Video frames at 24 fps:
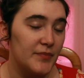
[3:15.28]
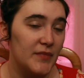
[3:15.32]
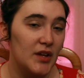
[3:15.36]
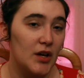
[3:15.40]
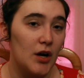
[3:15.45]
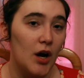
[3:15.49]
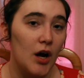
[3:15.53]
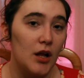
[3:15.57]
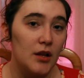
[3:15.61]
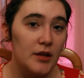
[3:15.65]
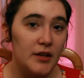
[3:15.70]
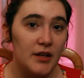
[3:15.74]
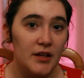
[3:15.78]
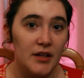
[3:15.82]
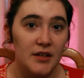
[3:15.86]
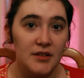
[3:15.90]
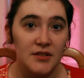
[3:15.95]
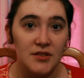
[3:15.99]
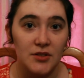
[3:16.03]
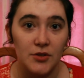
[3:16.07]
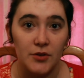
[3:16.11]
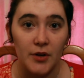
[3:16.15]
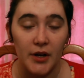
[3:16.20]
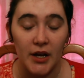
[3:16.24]

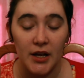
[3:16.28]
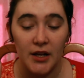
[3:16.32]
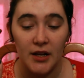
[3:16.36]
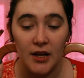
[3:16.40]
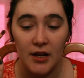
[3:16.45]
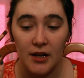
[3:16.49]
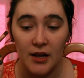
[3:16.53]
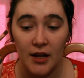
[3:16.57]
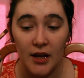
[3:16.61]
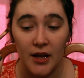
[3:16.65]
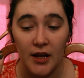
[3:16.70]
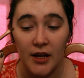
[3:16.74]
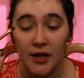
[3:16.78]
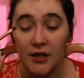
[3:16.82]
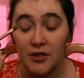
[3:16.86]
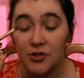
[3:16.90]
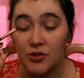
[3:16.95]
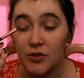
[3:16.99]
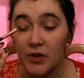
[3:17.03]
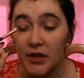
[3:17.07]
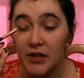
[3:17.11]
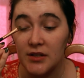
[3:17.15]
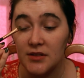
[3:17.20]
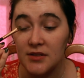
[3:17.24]
colleagues created a
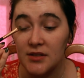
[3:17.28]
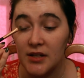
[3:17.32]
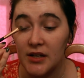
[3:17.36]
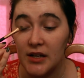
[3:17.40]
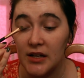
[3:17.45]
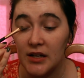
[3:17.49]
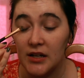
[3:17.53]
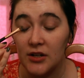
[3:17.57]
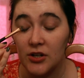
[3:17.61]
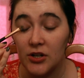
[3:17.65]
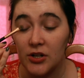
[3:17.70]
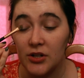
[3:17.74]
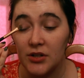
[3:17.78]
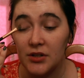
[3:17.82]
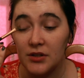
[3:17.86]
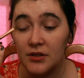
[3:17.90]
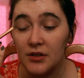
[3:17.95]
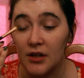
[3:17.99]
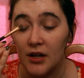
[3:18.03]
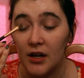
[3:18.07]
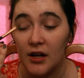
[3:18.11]
translator,